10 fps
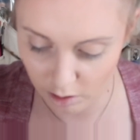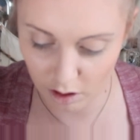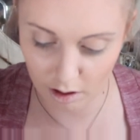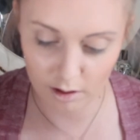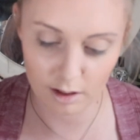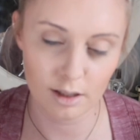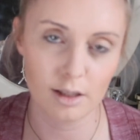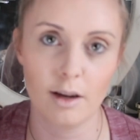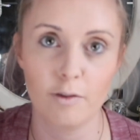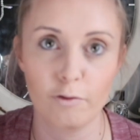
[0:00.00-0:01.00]
so this
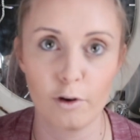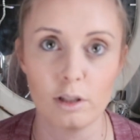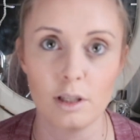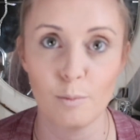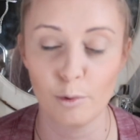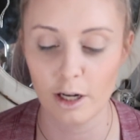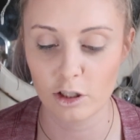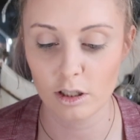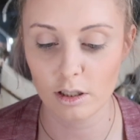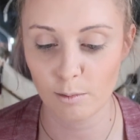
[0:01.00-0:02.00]
is a first
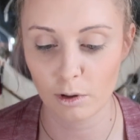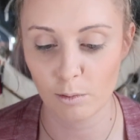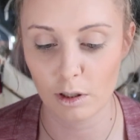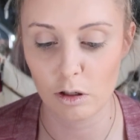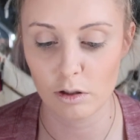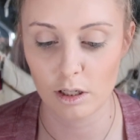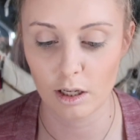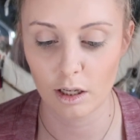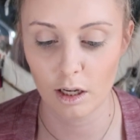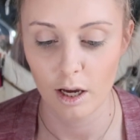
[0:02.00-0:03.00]
impressions. I'm going to be
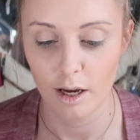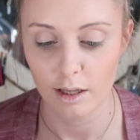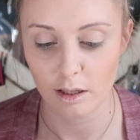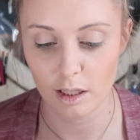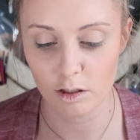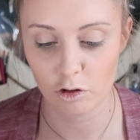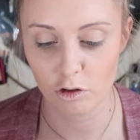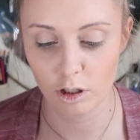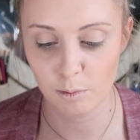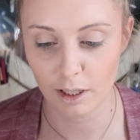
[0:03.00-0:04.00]
using the
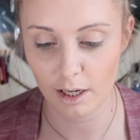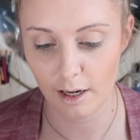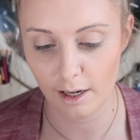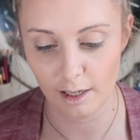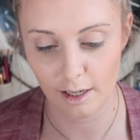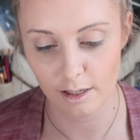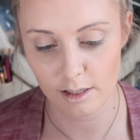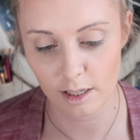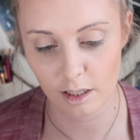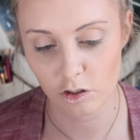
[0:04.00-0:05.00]
strobing
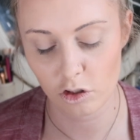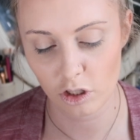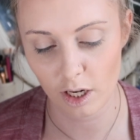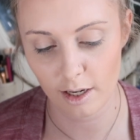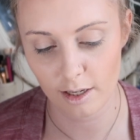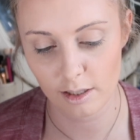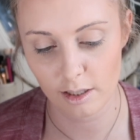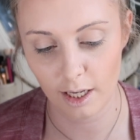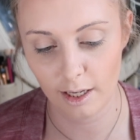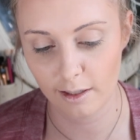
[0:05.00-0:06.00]
highlight in shade
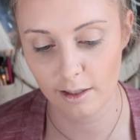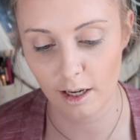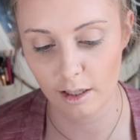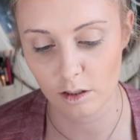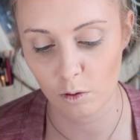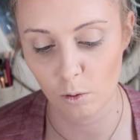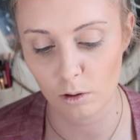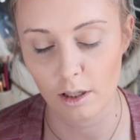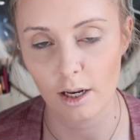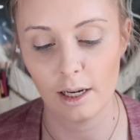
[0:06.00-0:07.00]
10, and it's
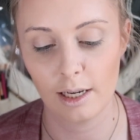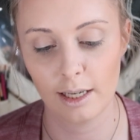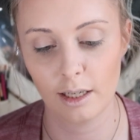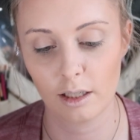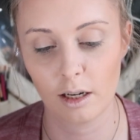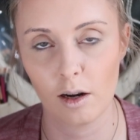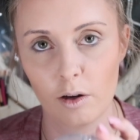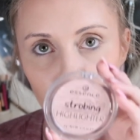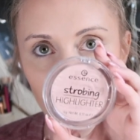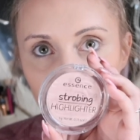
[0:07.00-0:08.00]
called Let It
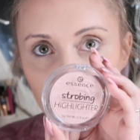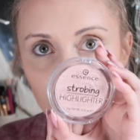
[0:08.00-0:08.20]
Glow.